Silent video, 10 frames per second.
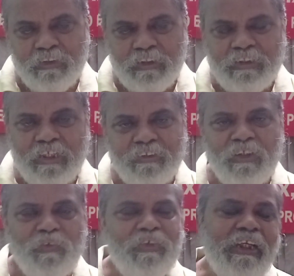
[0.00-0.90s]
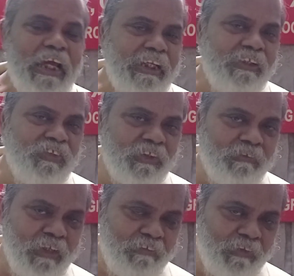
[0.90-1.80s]
It has a unique energy
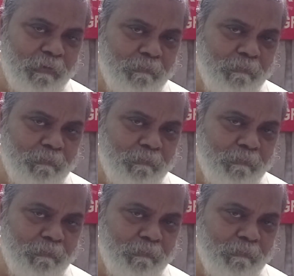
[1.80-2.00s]
level.